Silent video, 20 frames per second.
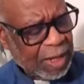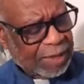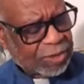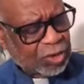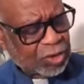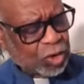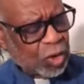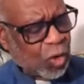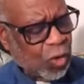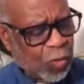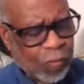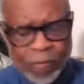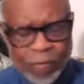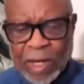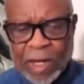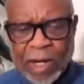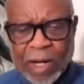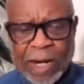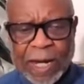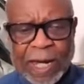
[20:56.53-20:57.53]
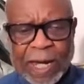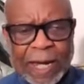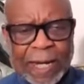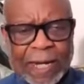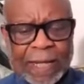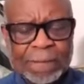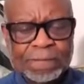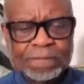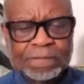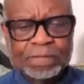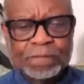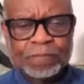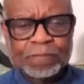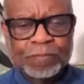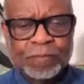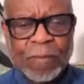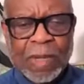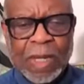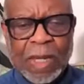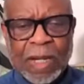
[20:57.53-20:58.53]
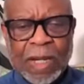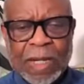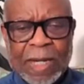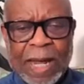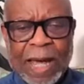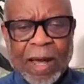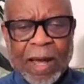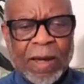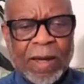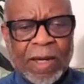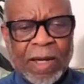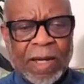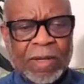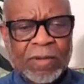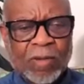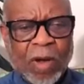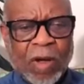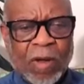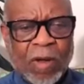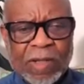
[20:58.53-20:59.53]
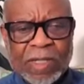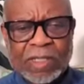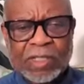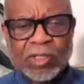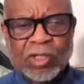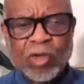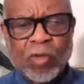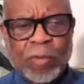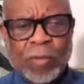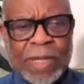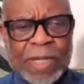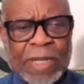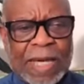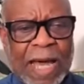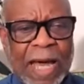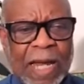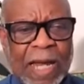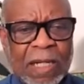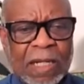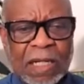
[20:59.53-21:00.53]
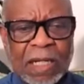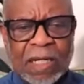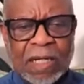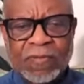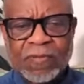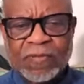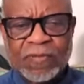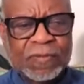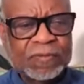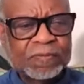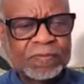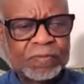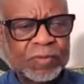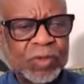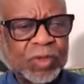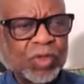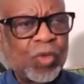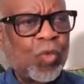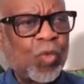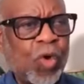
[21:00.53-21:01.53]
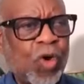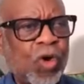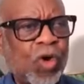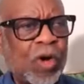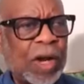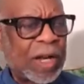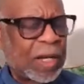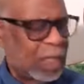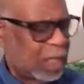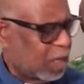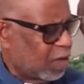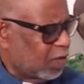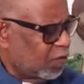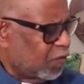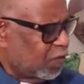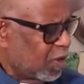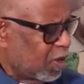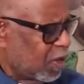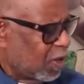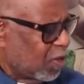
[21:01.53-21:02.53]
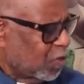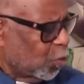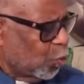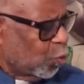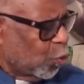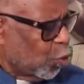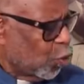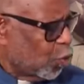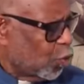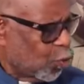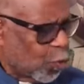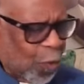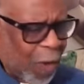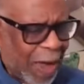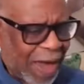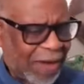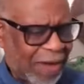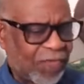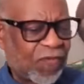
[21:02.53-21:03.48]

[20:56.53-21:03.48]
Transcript: And so um, now uh, y'all get to know me. I love the word. I love the word right